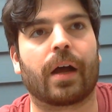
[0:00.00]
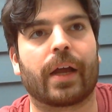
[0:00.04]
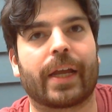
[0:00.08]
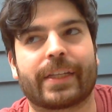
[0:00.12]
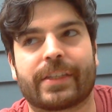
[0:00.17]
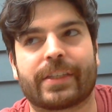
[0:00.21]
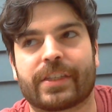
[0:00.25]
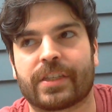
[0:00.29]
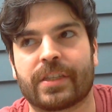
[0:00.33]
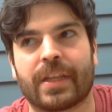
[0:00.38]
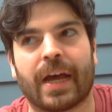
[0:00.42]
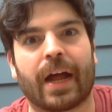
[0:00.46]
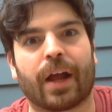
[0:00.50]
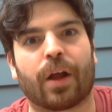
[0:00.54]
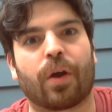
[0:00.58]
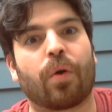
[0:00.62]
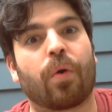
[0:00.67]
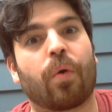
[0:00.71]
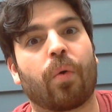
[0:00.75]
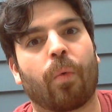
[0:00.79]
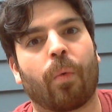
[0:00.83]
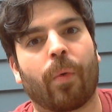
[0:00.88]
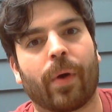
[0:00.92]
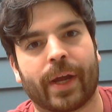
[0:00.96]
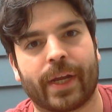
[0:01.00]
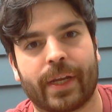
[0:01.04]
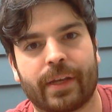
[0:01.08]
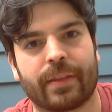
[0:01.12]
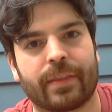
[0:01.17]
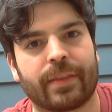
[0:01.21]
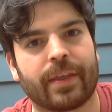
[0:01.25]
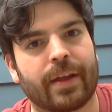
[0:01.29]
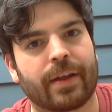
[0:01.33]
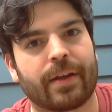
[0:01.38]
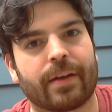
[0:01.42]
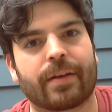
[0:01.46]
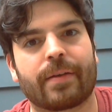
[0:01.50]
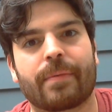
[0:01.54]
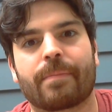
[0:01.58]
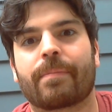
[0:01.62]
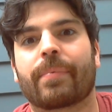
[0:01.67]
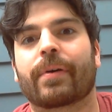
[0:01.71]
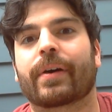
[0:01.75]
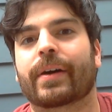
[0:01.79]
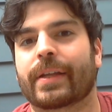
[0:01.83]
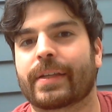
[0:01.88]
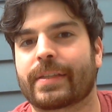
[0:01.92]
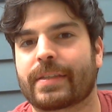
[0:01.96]
It's not quite there,
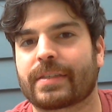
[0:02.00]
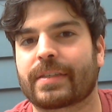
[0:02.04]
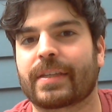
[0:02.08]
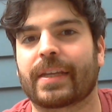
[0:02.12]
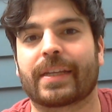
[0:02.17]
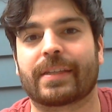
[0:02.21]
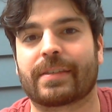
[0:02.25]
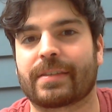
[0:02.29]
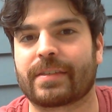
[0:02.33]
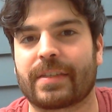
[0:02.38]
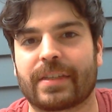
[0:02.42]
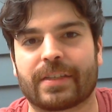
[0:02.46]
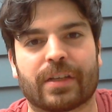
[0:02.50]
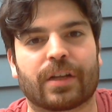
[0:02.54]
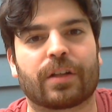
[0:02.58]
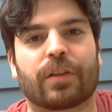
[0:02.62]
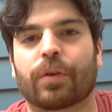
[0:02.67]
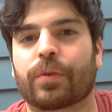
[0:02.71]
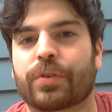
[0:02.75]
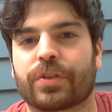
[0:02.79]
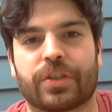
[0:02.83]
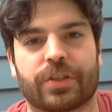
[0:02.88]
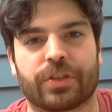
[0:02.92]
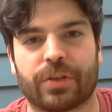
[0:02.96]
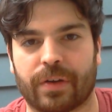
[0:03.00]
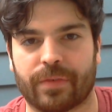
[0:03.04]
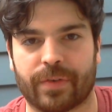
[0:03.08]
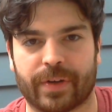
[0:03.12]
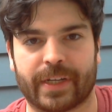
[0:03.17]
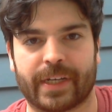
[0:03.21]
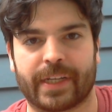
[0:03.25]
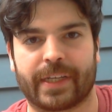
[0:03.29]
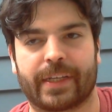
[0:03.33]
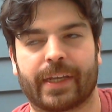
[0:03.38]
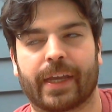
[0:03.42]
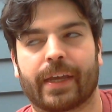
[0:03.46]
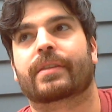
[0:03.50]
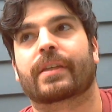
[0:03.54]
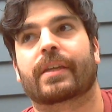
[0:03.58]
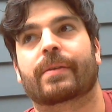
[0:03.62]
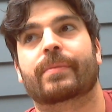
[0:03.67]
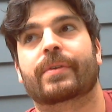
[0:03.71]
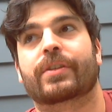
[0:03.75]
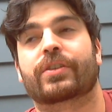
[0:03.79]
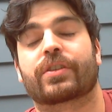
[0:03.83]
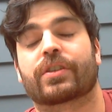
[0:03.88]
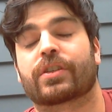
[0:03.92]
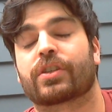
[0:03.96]
but it's as close as you're ever going to get. The
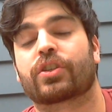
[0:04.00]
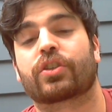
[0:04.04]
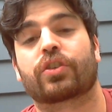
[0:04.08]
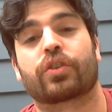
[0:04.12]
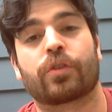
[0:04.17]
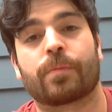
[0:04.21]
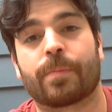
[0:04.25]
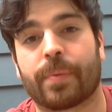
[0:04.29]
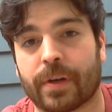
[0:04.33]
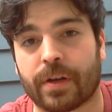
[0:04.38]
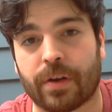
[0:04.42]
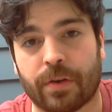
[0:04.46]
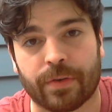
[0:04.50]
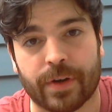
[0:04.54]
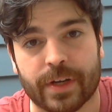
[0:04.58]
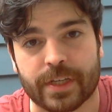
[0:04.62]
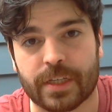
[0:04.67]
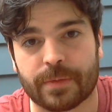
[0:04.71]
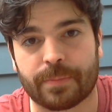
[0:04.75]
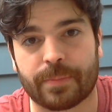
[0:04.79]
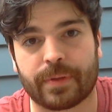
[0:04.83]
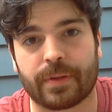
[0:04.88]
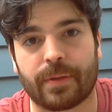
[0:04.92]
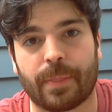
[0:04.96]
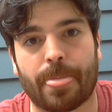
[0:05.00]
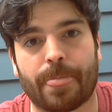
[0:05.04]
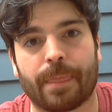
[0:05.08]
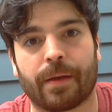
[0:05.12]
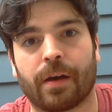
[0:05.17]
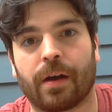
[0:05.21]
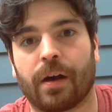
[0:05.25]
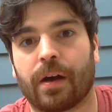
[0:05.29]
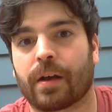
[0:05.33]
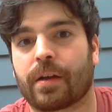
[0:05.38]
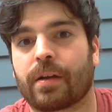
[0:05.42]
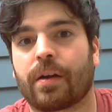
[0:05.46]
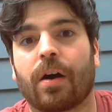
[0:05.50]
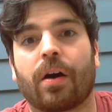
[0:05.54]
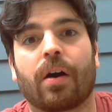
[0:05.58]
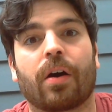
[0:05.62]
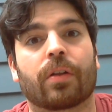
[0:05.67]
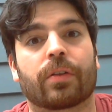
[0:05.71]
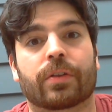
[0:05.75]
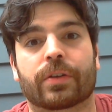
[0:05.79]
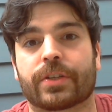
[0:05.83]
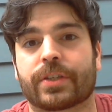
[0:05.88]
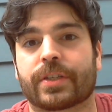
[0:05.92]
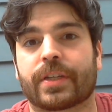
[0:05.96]
image is super crisp.
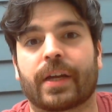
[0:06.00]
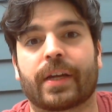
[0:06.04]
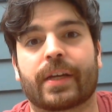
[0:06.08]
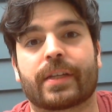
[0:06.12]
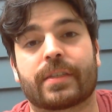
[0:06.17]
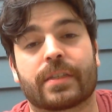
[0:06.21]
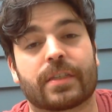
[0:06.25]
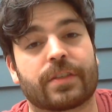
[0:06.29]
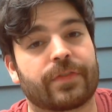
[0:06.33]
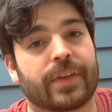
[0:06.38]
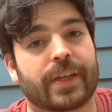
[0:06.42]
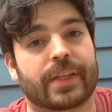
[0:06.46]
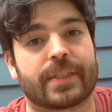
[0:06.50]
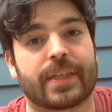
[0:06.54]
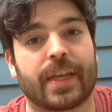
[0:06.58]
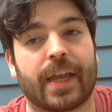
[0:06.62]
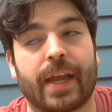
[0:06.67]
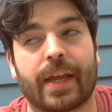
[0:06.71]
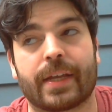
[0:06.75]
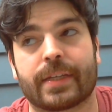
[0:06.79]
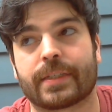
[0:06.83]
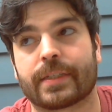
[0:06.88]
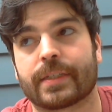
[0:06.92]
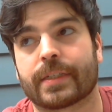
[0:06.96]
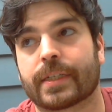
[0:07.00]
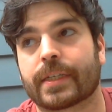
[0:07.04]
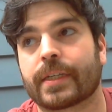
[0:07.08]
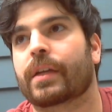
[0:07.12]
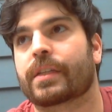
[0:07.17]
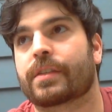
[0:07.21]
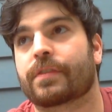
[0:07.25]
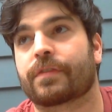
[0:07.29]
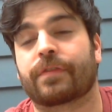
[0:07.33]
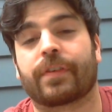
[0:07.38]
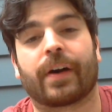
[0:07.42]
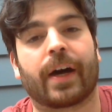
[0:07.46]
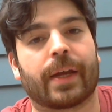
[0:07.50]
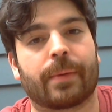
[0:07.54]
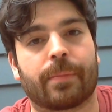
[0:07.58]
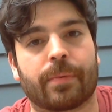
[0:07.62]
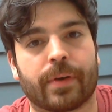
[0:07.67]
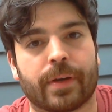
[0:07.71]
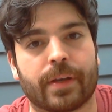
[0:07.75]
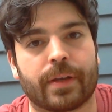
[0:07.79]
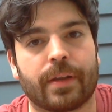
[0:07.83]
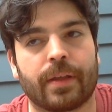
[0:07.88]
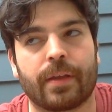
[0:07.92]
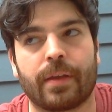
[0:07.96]
Color science is fantastic. It's
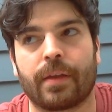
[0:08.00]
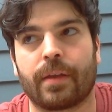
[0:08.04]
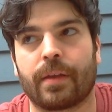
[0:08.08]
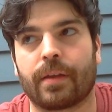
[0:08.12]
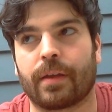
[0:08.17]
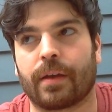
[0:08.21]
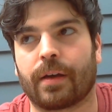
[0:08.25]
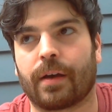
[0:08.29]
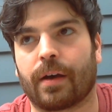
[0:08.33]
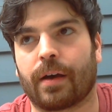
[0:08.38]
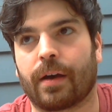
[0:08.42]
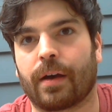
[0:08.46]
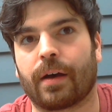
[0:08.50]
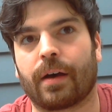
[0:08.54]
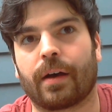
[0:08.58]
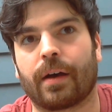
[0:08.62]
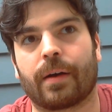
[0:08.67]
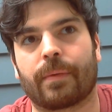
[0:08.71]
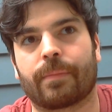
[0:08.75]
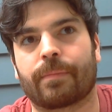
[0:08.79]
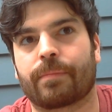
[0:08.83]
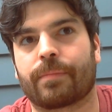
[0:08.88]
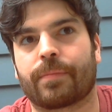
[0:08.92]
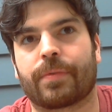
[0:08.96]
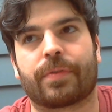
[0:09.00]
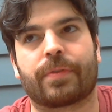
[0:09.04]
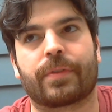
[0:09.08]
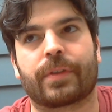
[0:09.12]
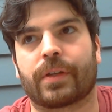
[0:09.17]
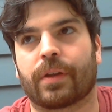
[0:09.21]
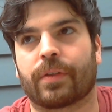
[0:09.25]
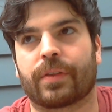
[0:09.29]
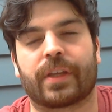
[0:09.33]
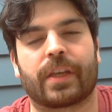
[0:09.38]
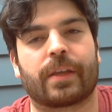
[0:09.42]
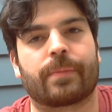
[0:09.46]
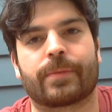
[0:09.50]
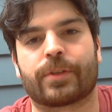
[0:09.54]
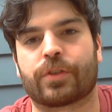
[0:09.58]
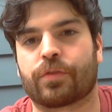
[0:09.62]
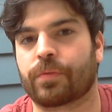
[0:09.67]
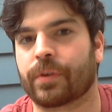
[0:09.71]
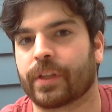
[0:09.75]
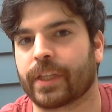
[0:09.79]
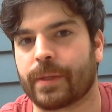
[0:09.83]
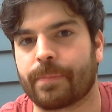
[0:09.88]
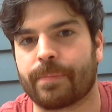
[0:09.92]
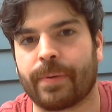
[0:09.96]
vibrant. The image
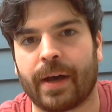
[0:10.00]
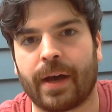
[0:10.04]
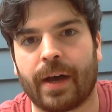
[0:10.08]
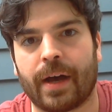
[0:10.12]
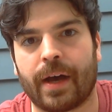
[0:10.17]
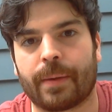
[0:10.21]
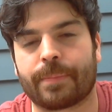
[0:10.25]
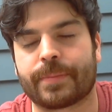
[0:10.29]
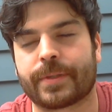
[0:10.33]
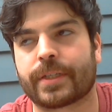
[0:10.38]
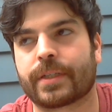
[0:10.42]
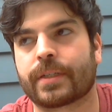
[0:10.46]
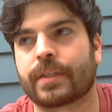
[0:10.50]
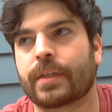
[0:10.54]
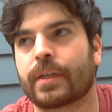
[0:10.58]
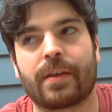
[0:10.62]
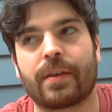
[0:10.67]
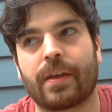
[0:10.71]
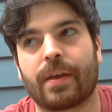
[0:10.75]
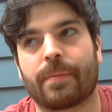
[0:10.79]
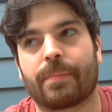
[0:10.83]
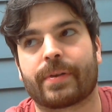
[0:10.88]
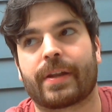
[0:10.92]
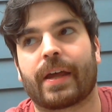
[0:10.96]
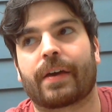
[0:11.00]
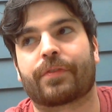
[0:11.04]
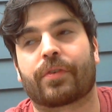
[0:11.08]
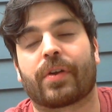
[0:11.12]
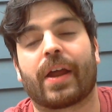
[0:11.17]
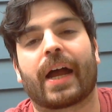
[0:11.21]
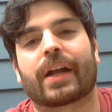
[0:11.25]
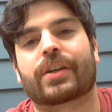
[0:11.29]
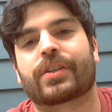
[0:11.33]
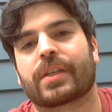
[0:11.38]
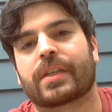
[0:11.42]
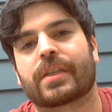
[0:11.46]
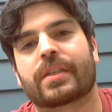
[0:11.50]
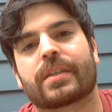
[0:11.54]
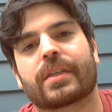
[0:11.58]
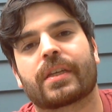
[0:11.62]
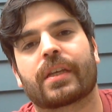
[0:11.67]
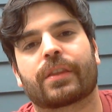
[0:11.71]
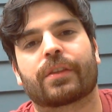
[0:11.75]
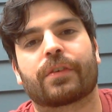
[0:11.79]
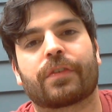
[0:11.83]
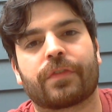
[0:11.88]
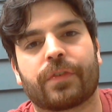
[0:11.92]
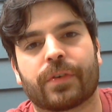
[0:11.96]
really pops. But after actually
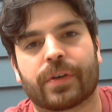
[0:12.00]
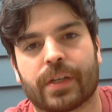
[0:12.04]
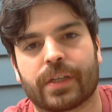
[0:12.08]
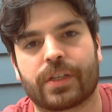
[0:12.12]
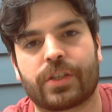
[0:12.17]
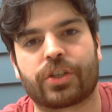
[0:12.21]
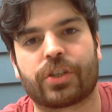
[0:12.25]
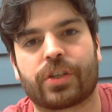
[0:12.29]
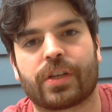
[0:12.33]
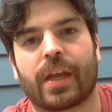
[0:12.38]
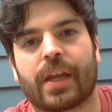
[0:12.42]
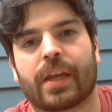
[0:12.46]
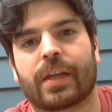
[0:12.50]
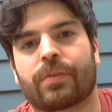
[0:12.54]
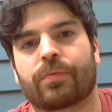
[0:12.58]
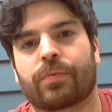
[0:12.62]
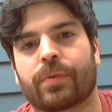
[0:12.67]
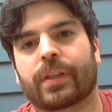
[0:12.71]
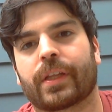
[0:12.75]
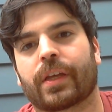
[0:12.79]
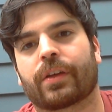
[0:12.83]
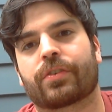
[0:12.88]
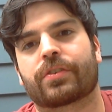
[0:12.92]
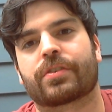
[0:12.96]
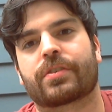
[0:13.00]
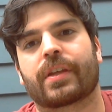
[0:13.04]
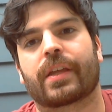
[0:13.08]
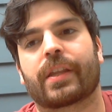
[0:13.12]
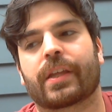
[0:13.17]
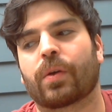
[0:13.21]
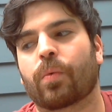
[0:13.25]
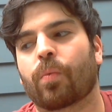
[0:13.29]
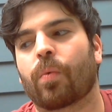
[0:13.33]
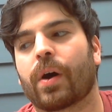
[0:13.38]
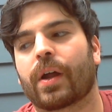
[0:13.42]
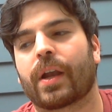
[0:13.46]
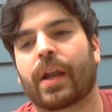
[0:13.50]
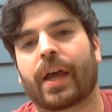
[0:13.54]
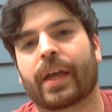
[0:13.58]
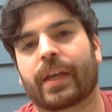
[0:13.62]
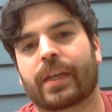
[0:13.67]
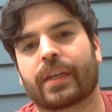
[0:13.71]
seeing the footage and really understanding what I